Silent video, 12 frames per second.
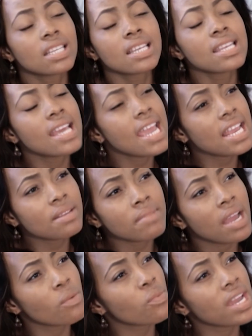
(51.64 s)
Delaying
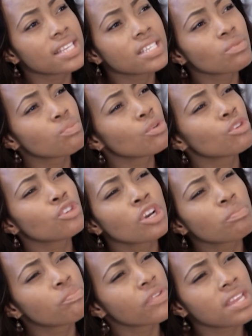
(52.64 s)
my wedding will
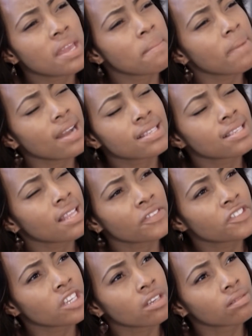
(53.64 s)
not bring him back to
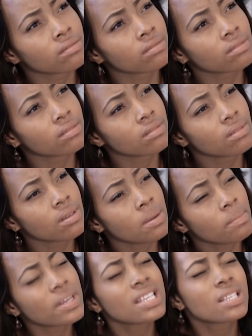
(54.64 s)
life, Shego.
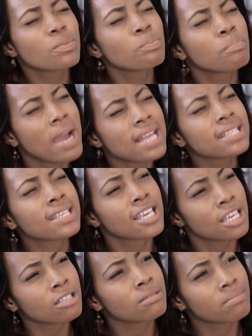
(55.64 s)
But it might
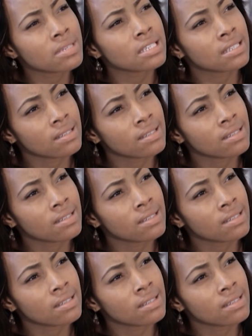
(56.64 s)
kill me.